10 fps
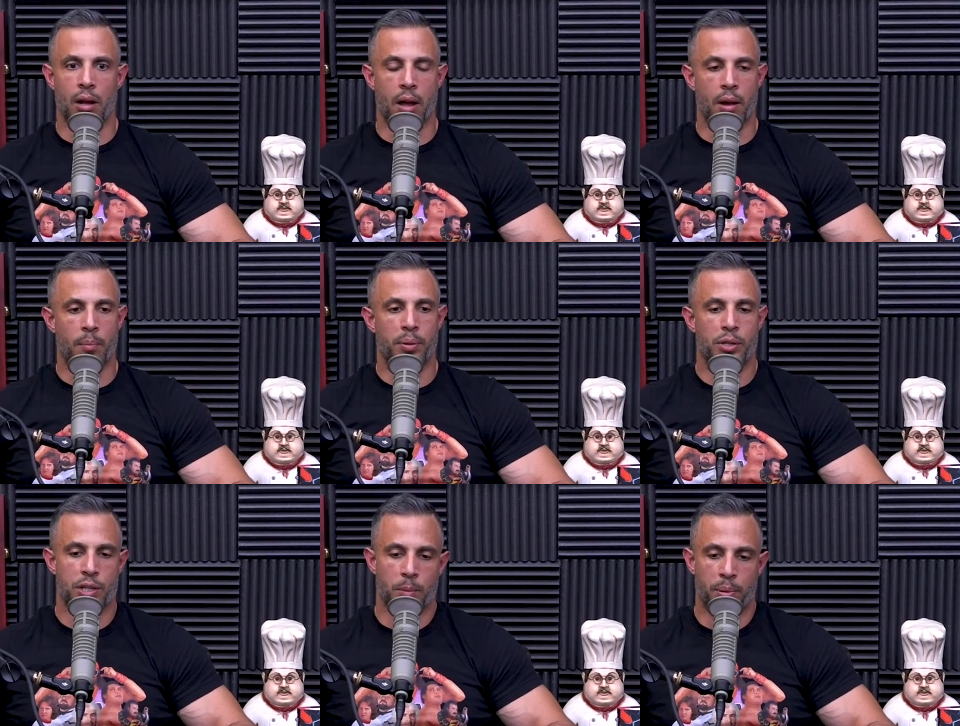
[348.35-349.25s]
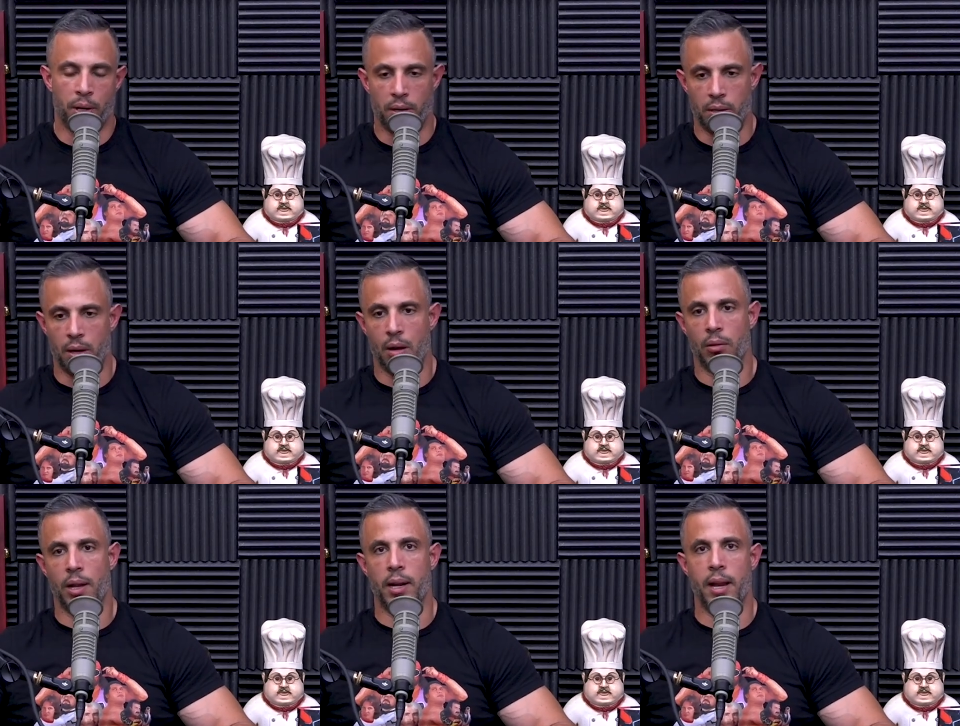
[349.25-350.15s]
Speaker 1: I'll, I'll, just to put, you know,
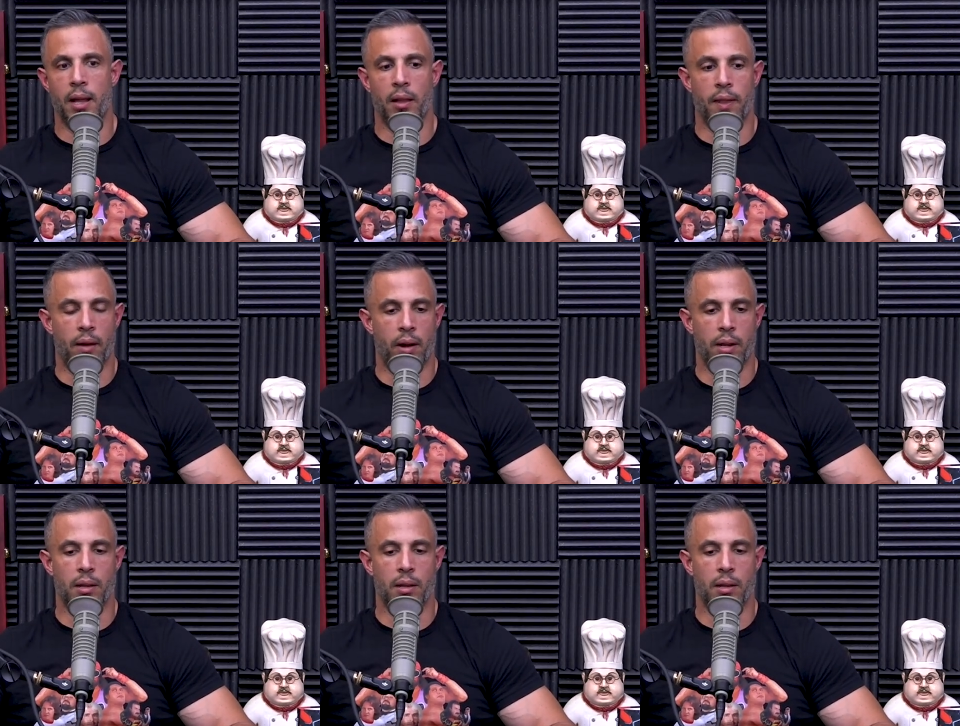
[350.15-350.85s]
like a nail on that, right?